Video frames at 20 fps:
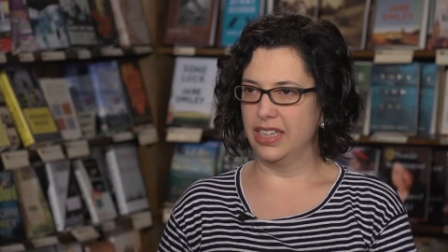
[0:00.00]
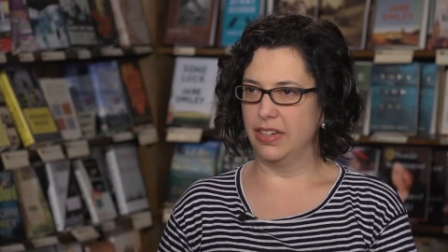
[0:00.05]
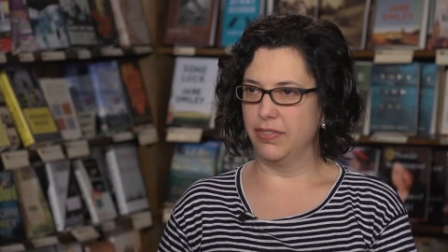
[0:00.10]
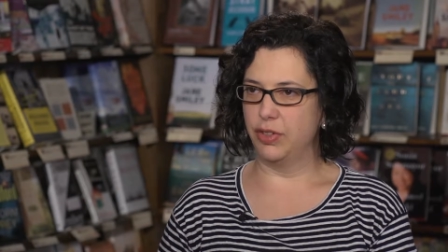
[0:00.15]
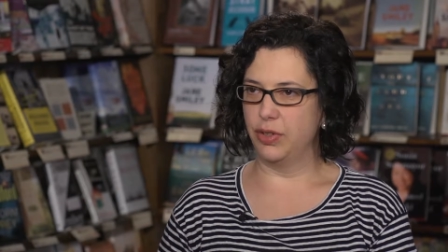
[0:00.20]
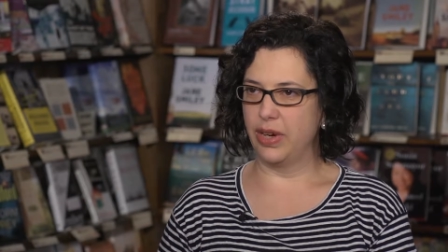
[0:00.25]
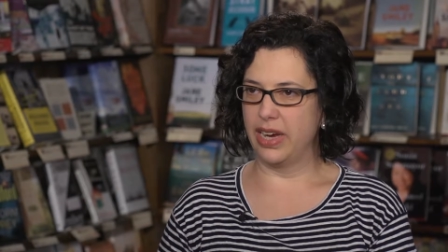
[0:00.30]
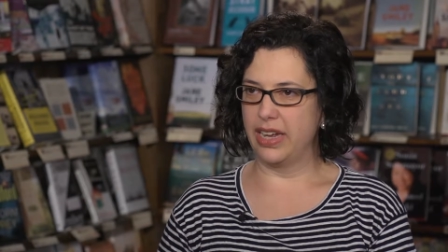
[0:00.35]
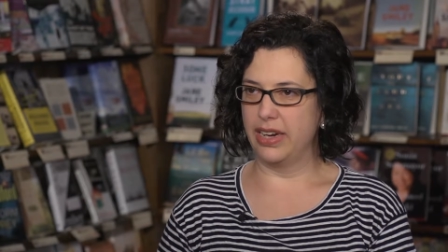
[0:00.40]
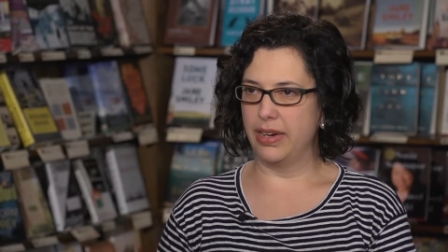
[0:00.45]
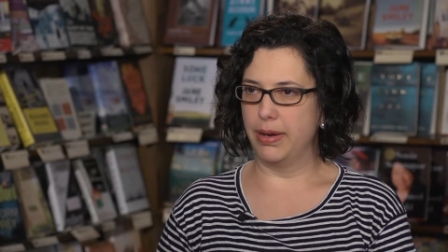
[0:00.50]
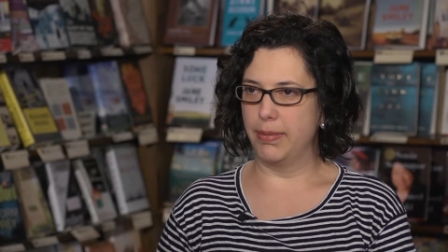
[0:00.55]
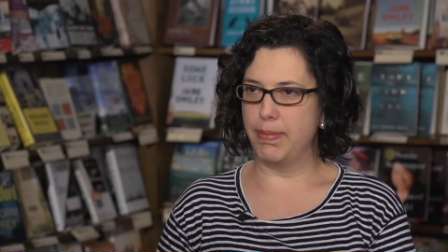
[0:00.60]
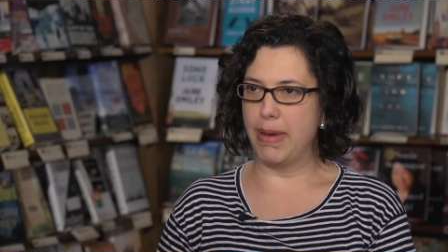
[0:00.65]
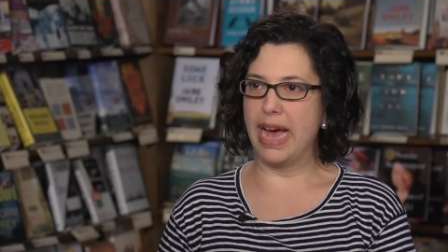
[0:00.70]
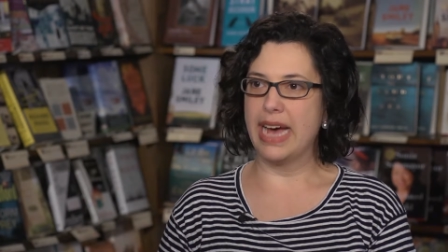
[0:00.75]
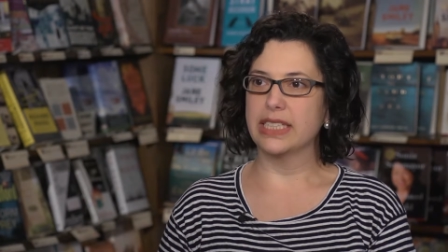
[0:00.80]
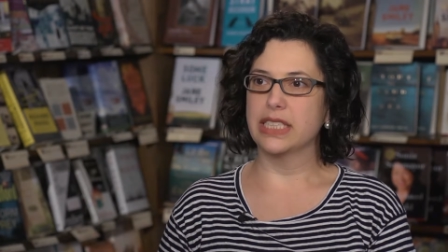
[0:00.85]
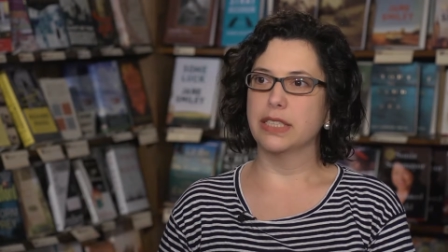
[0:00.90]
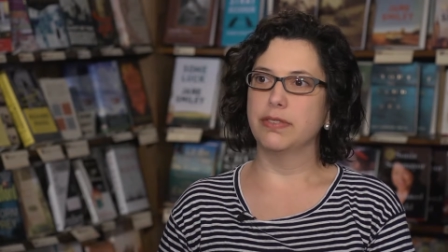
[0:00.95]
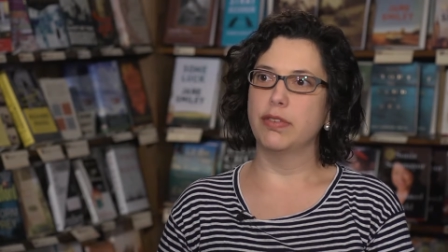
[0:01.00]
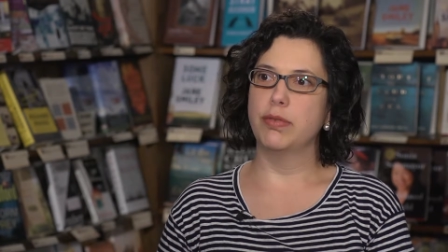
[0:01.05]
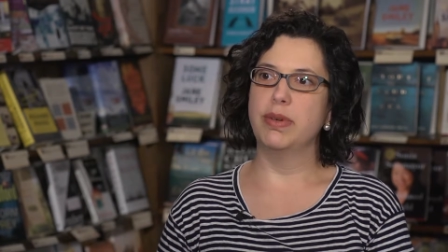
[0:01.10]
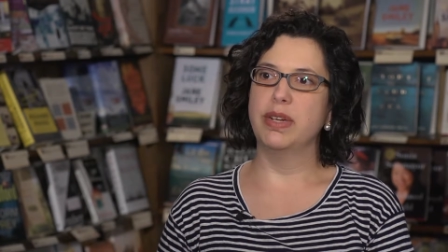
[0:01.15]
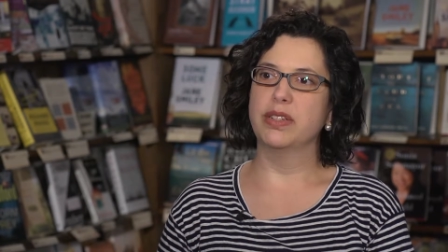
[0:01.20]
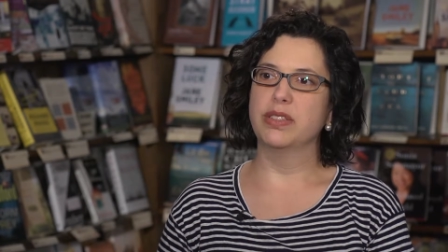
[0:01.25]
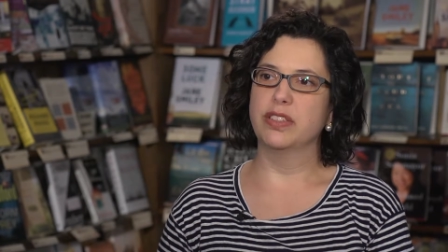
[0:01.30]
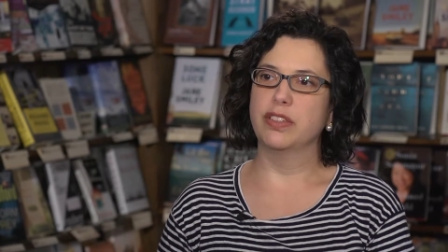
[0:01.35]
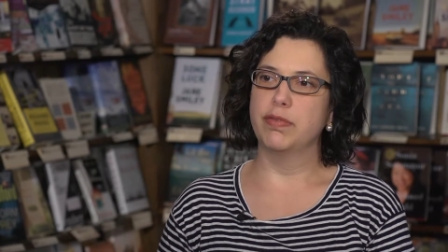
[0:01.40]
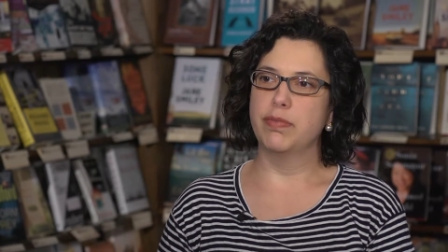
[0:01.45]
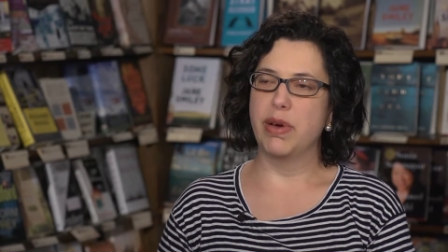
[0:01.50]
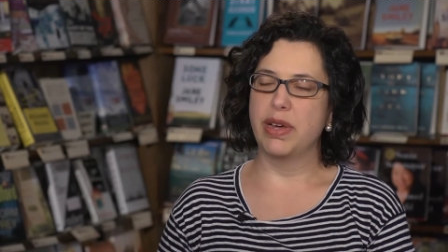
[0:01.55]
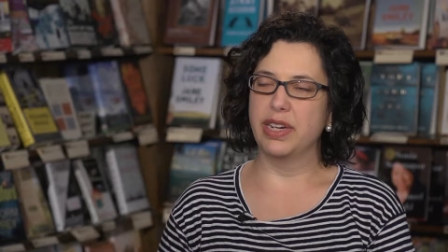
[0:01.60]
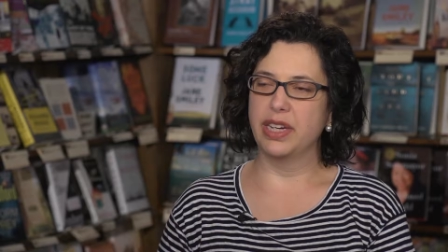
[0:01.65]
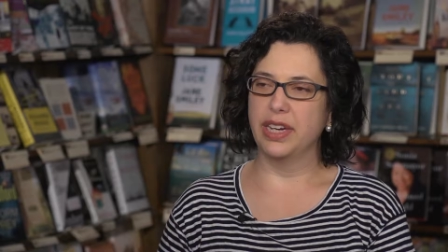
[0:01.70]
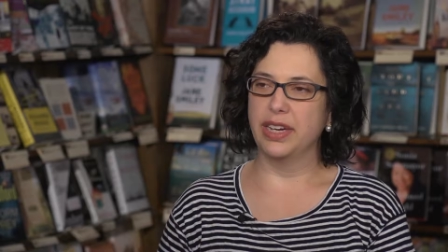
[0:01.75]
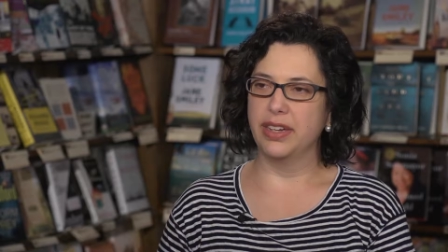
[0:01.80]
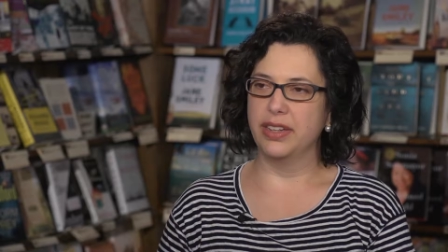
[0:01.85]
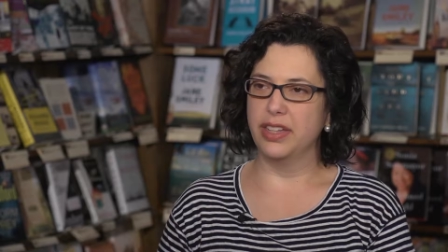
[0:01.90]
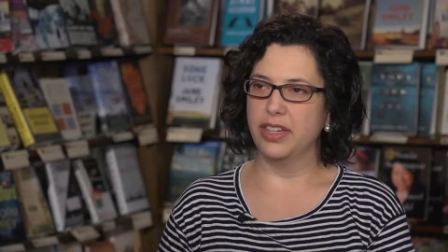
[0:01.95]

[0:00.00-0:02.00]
If you had massive amounts of money,